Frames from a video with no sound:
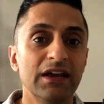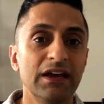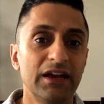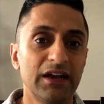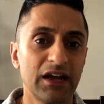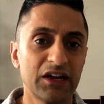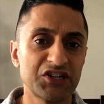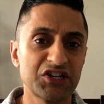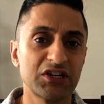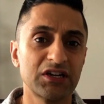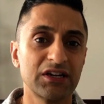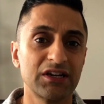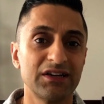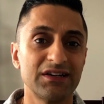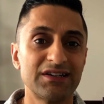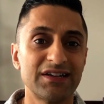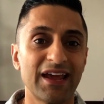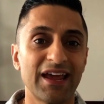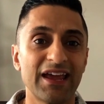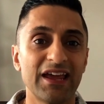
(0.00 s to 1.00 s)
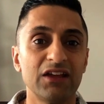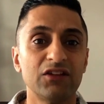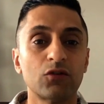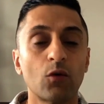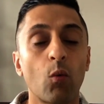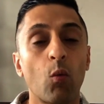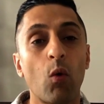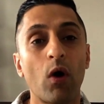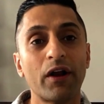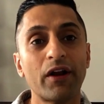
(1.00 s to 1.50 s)
It actually contains
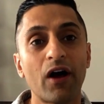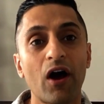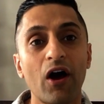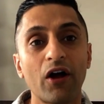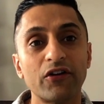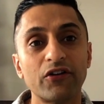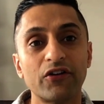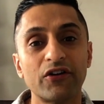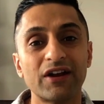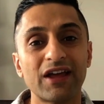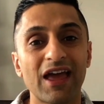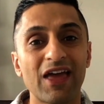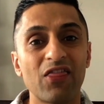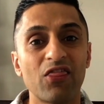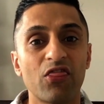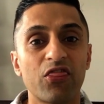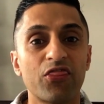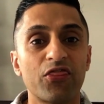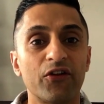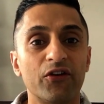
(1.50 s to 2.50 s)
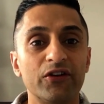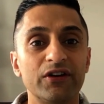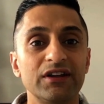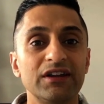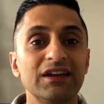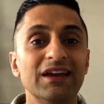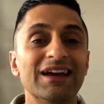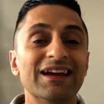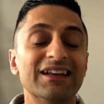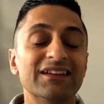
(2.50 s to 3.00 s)

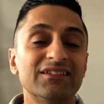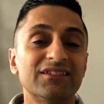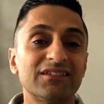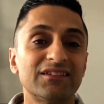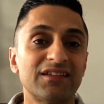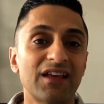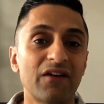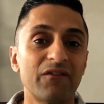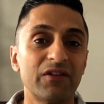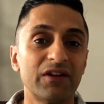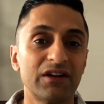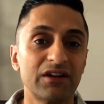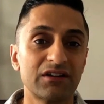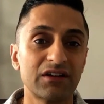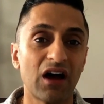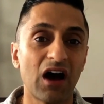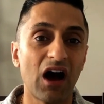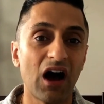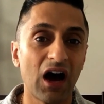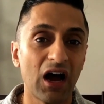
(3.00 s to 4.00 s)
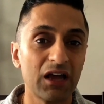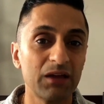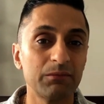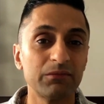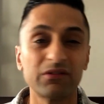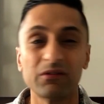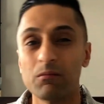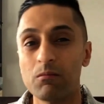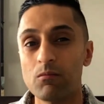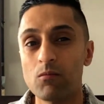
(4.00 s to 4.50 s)
137
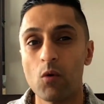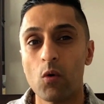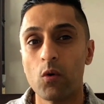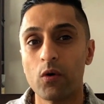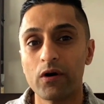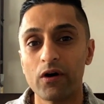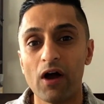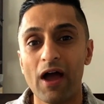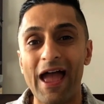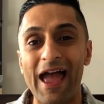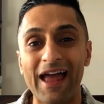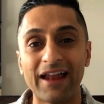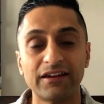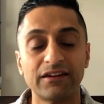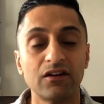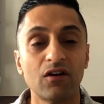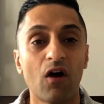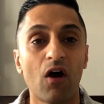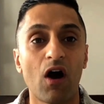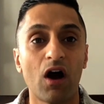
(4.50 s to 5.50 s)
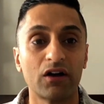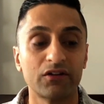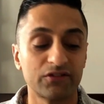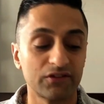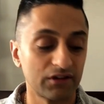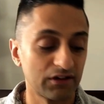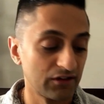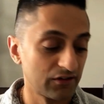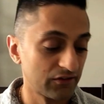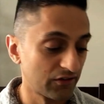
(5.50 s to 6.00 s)
times more
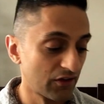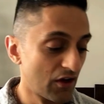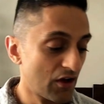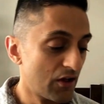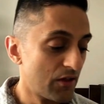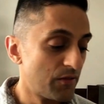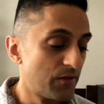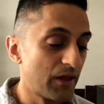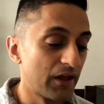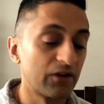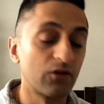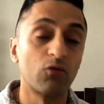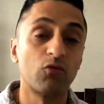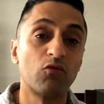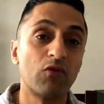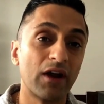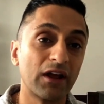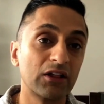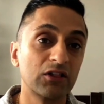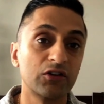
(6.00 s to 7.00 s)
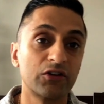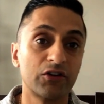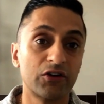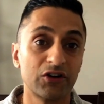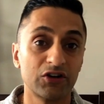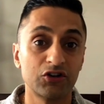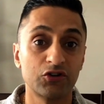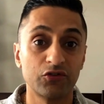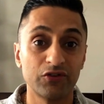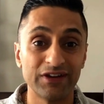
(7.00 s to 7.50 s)
antioxidants than
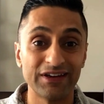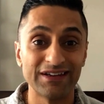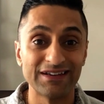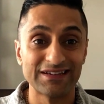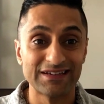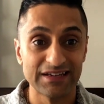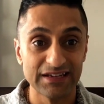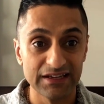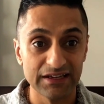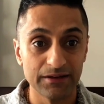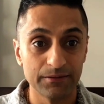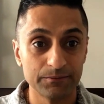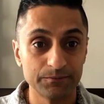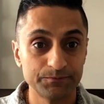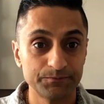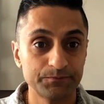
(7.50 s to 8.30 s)
regular green tea.